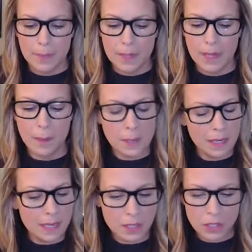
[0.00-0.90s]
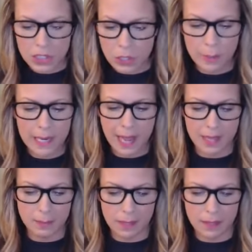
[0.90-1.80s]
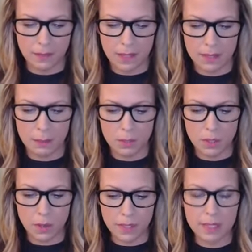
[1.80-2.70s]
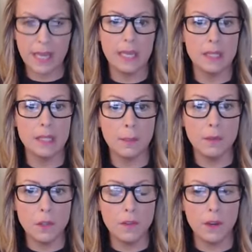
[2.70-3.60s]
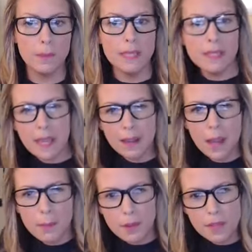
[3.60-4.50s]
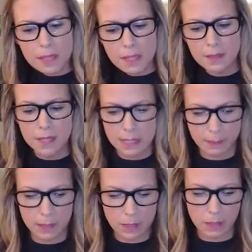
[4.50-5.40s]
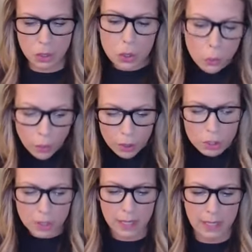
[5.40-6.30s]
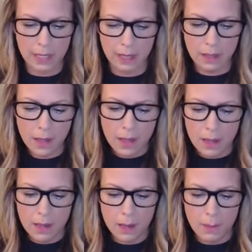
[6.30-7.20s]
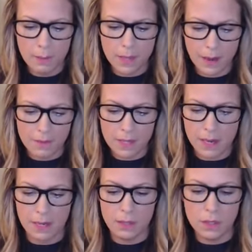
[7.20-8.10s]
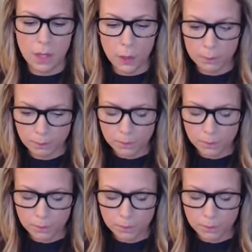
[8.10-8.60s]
and I'm going to get into so many aspects of this. I'm so excited. Some of you have heard me say a couple of things like this, but it's a newer training um, that I've done. So